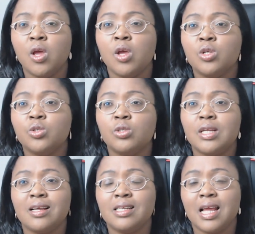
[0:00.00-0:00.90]
So
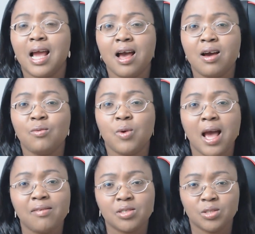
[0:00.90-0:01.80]
we
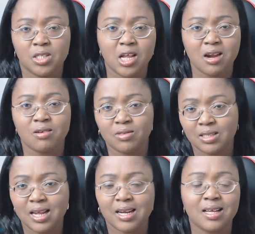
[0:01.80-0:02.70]
have
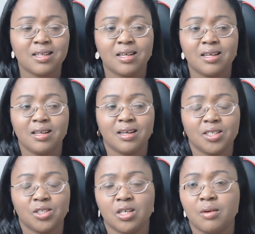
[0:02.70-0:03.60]
scenarios like that in
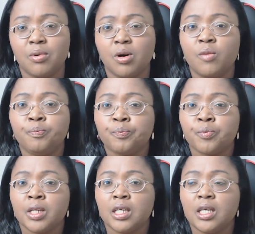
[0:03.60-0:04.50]
Nigeria, but
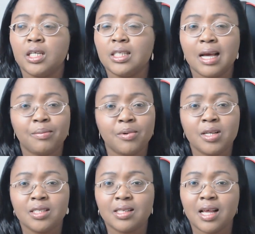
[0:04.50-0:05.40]
in the
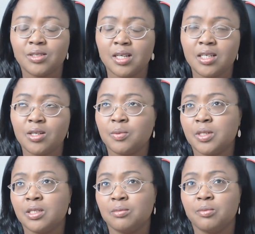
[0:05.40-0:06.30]
abroad it's actually not
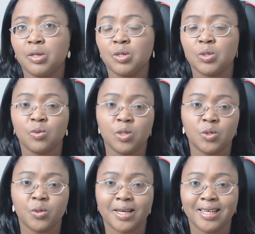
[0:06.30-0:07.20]
possible, because
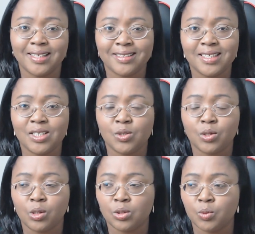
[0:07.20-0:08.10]
once you are 18,
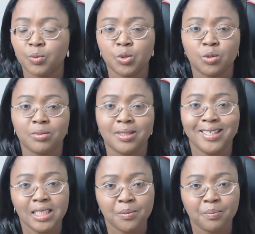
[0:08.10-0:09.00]
you're supposed to be
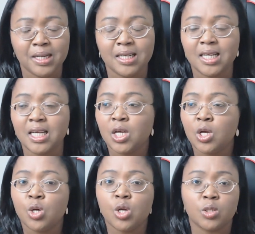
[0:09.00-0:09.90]
independent,
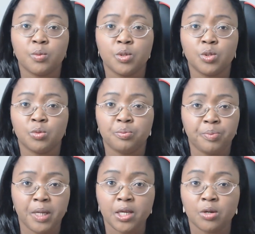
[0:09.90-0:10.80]
you're supposed to
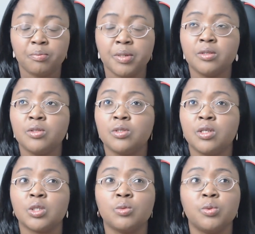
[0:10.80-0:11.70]
pay your bills,
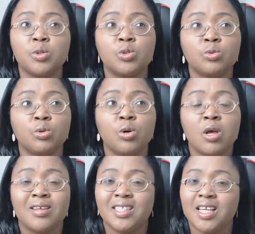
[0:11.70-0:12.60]
you're supposed to
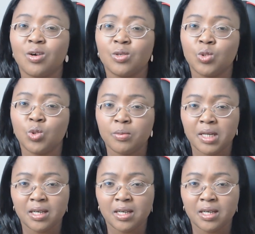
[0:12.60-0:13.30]
take on so many